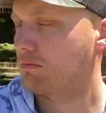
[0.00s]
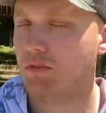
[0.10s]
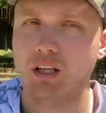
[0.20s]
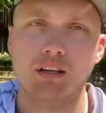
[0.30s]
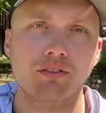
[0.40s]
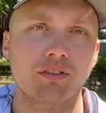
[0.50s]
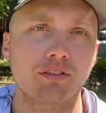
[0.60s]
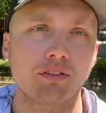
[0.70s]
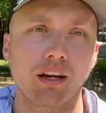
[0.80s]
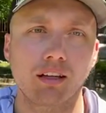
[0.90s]
uh, it's just
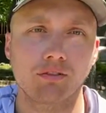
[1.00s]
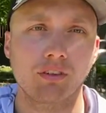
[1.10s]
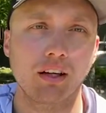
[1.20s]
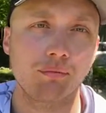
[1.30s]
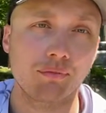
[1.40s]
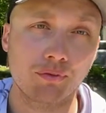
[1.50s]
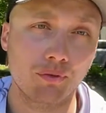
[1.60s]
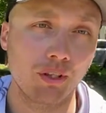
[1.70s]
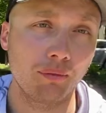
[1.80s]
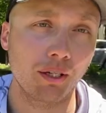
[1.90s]
a dragonfly. It's a
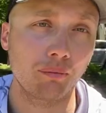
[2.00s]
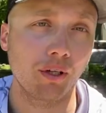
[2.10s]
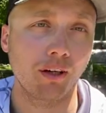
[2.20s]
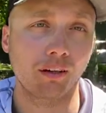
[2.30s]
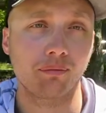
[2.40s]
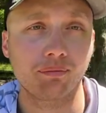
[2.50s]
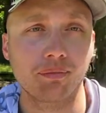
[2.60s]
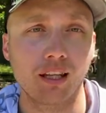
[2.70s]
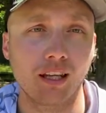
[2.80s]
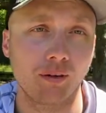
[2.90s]
really big bug.
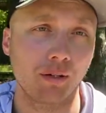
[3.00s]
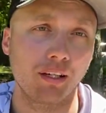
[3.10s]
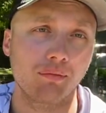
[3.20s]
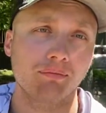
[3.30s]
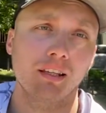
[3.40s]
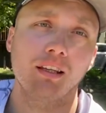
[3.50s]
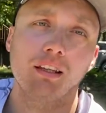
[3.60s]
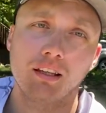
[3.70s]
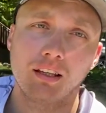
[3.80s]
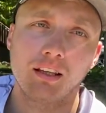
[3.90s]
Anyway,
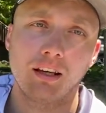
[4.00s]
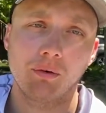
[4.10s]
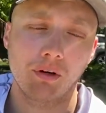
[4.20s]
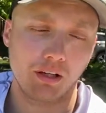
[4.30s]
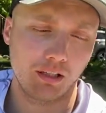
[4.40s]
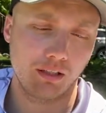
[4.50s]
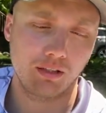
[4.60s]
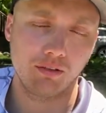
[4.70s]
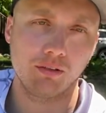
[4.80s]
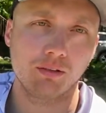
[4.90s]
I wanted
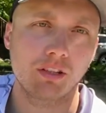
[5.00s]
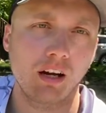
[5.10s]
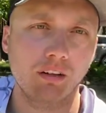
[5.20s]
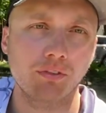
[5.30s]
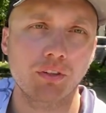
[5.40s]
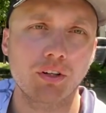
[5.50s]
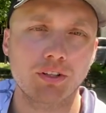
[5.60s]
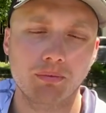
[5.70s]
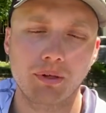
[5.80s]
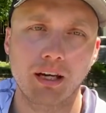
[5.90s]
to talk
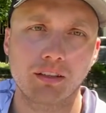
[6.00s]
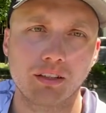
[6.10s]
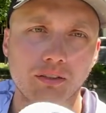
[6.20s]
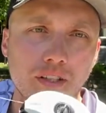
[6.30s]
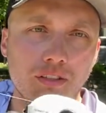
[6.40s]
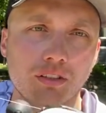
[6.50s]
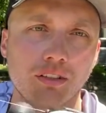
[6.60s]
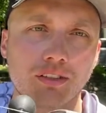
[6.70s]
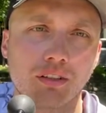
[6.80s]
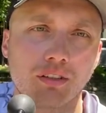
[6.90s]
first about the original
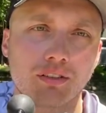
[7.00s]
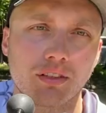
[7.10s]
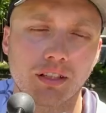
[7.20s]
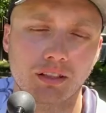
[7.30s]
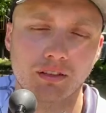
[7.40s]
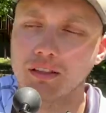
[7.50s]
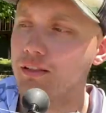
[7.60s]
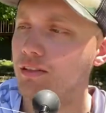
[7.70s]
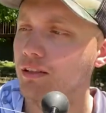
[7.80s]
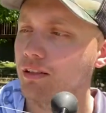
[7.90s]
assault stick. So
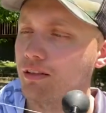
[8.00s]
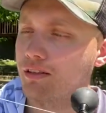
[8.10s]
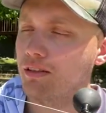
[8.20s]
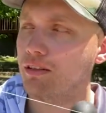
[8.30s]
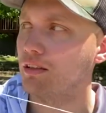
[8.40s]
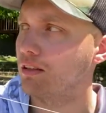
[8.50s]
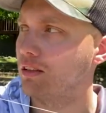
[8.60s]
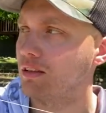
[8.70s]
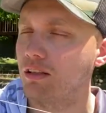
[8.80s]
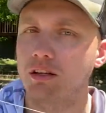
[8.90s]
this is
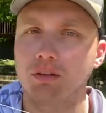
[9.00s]
the, the